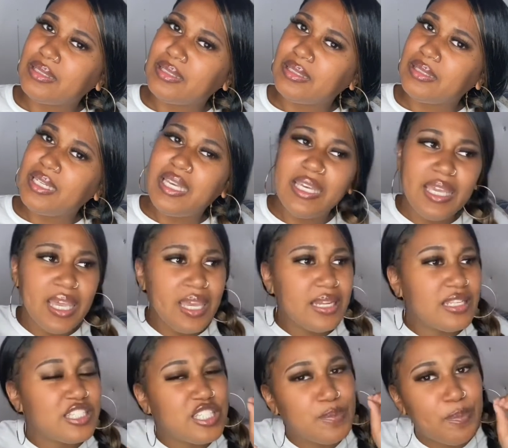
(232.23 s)
Nick
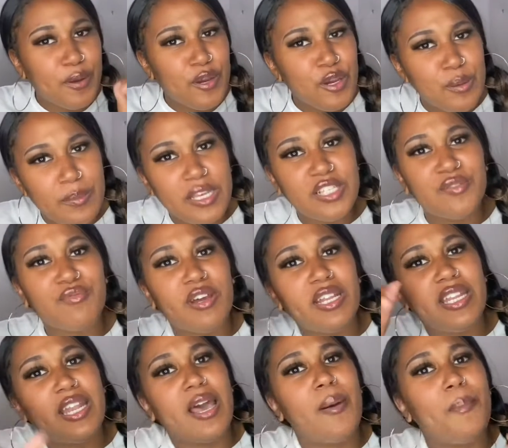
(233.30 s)
Cannon's sperm is
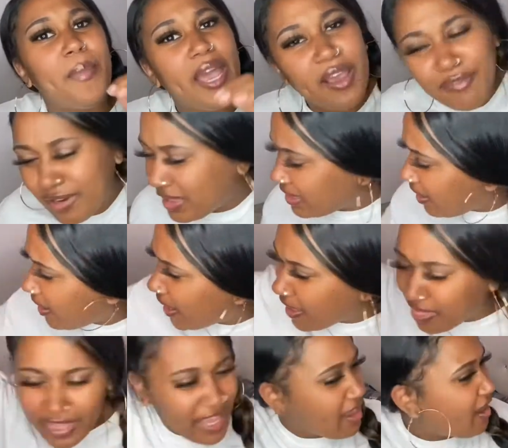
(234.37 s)
running a
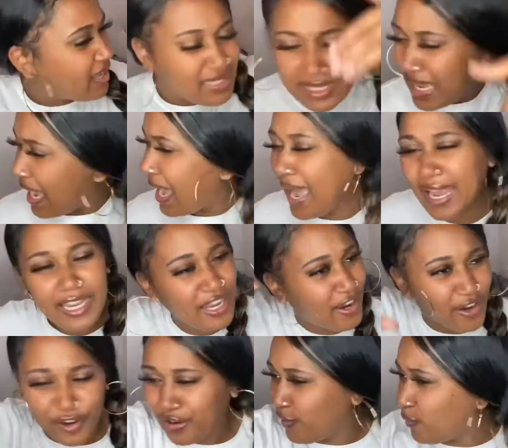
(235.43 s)
marathon. They are
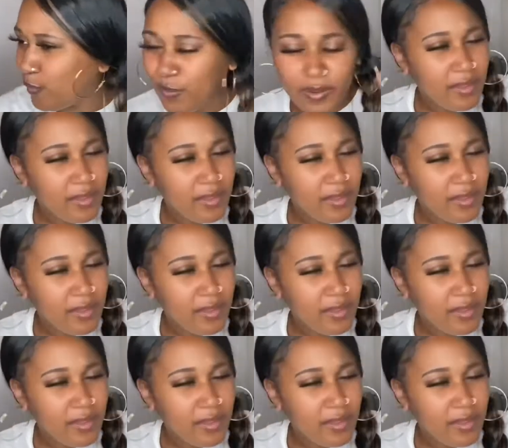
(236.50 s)
tired.